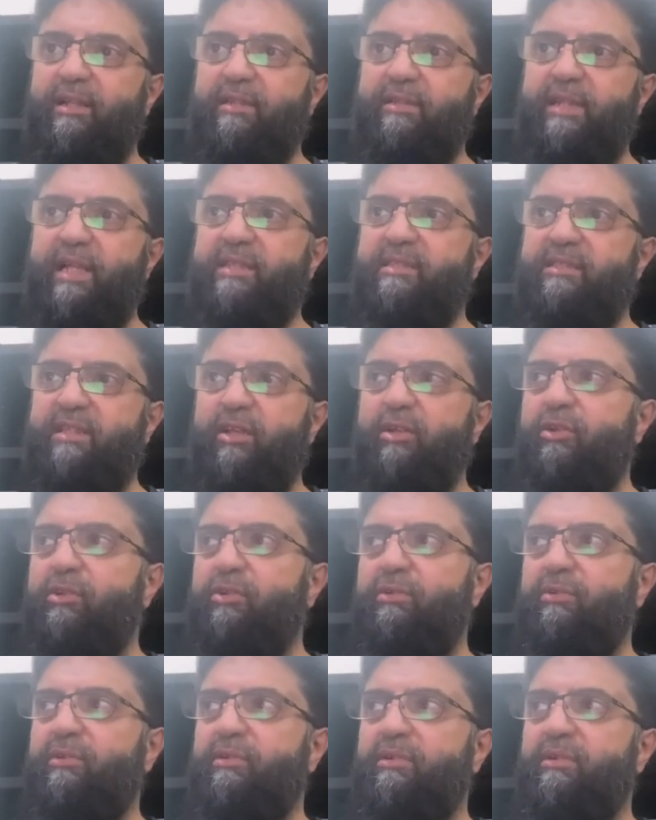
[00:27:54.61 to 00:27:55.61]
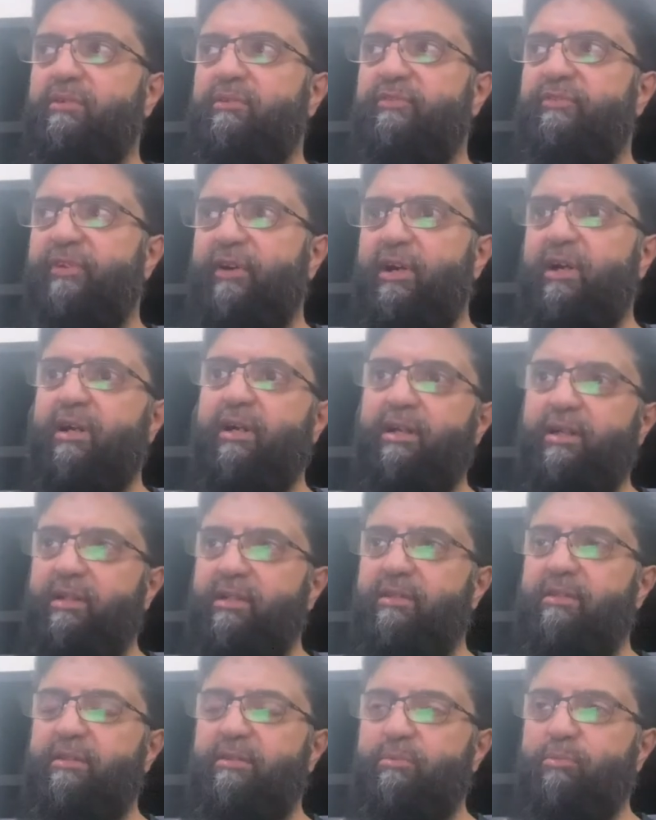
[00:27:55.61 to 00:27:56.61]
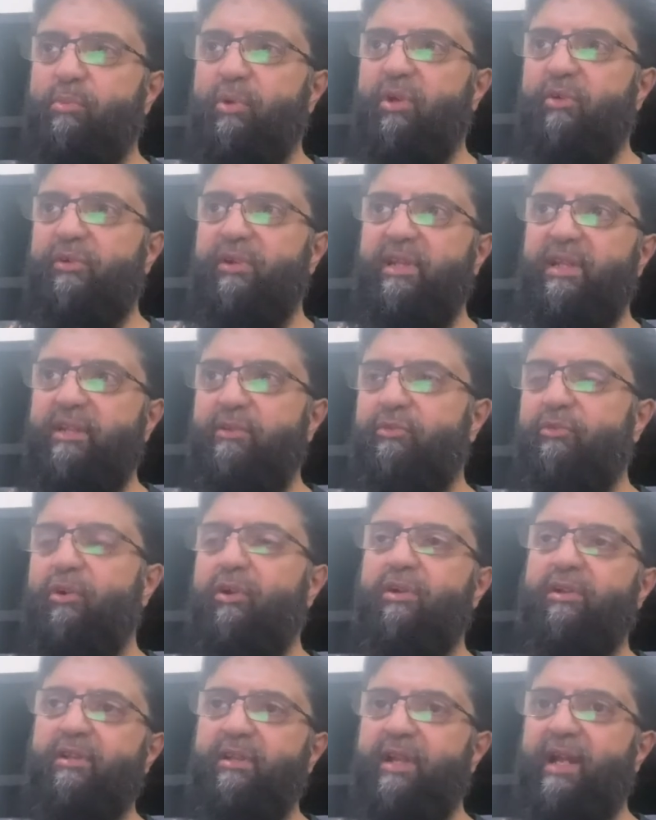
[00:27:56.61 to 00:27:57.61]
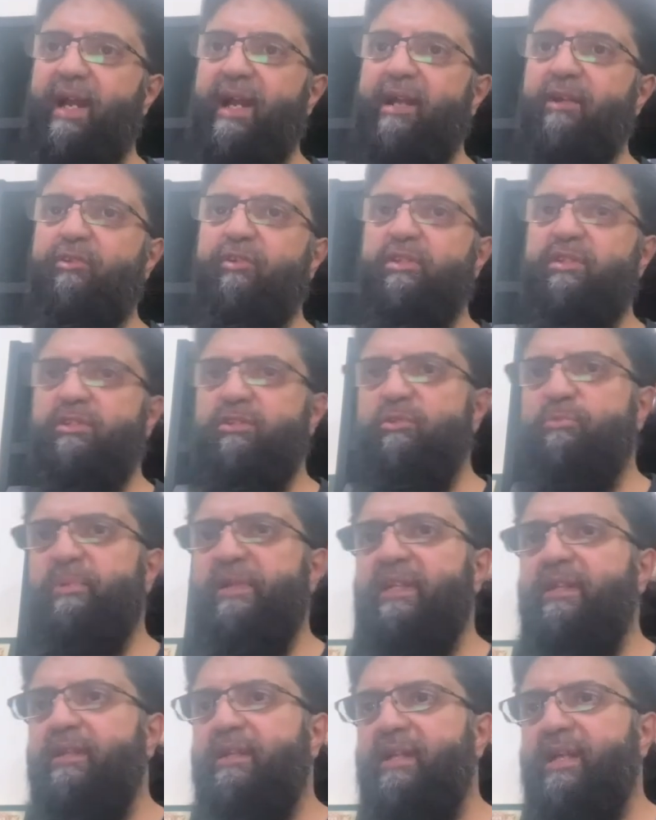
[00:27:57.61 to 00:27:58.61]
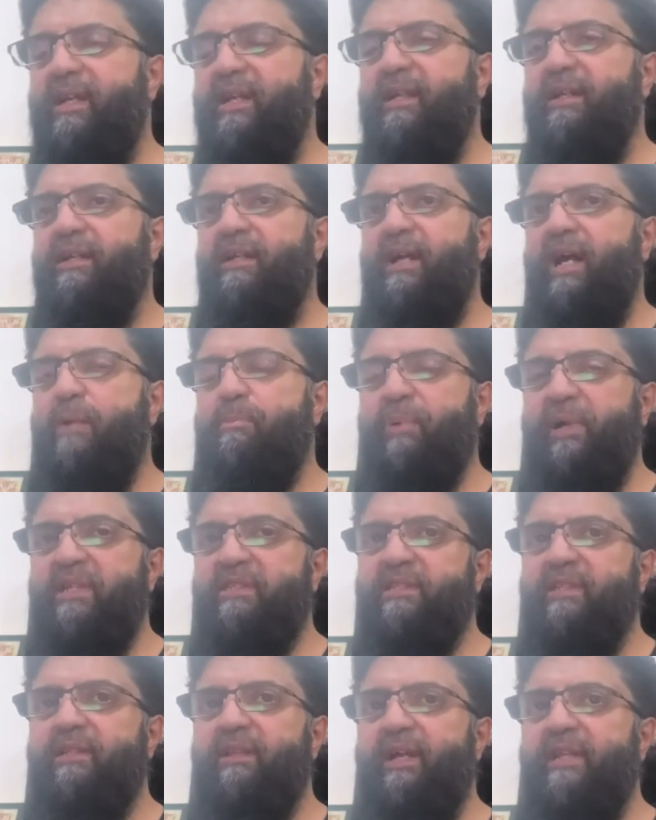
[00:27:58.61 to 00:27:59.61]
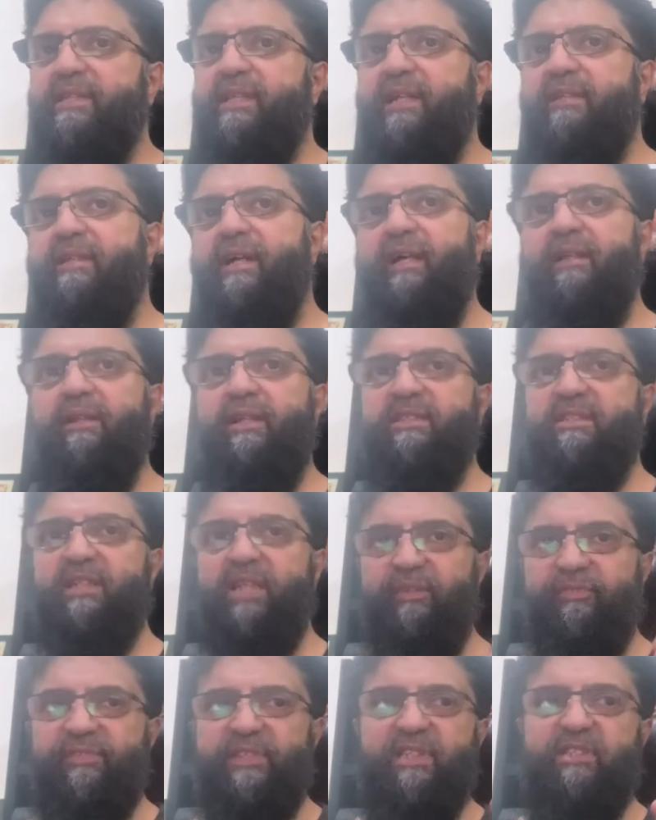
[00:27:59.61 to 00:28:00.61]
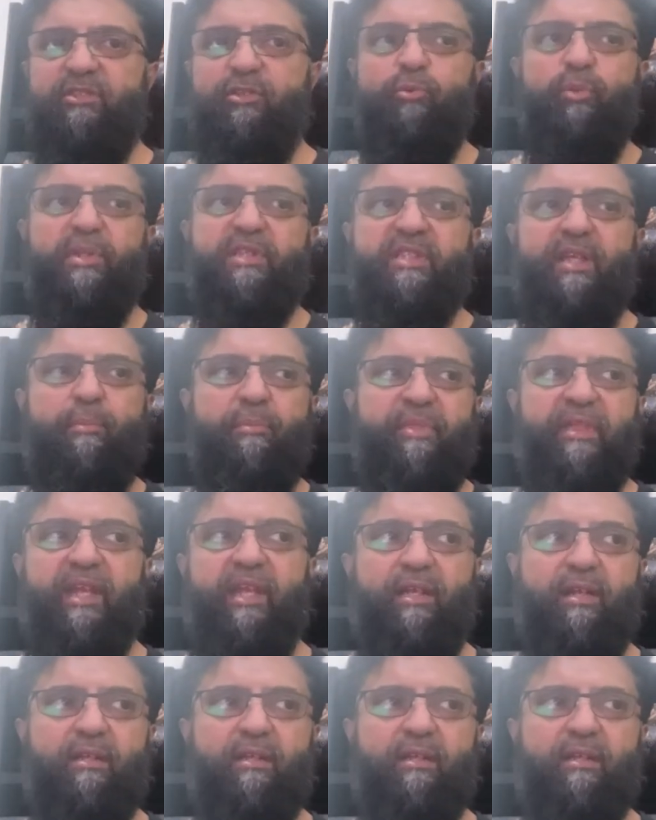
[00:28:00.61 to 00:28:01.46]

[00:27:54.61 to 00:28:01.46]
That's so far morally wrong. How could you be a person like that, that Allah has gifted you with something,